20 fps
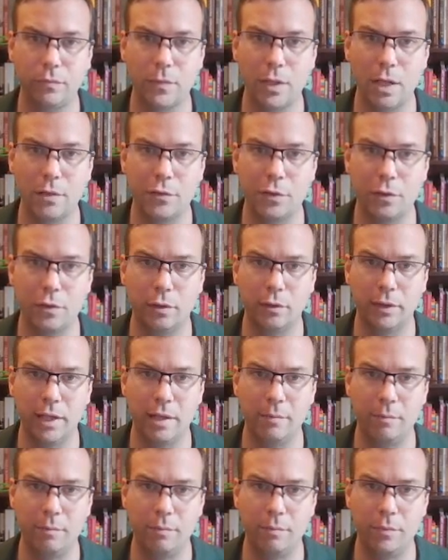And so the
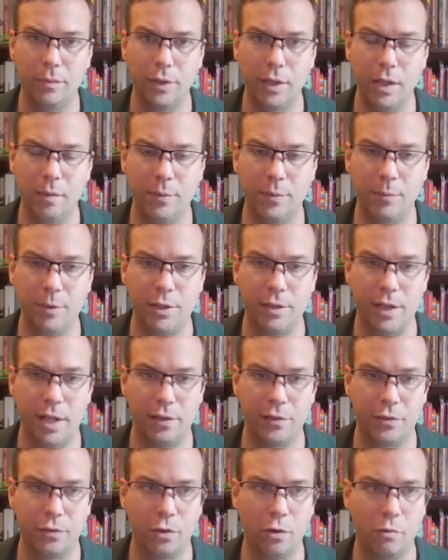let keeps me in that
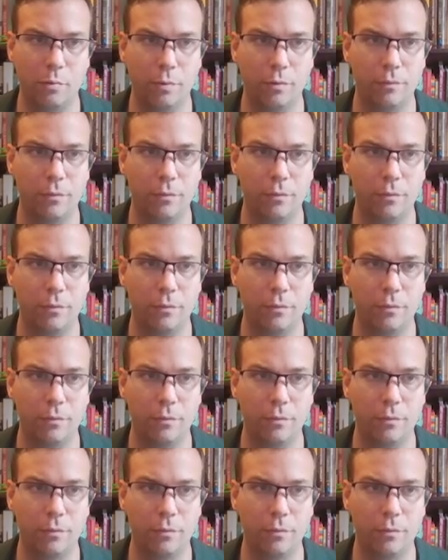scope.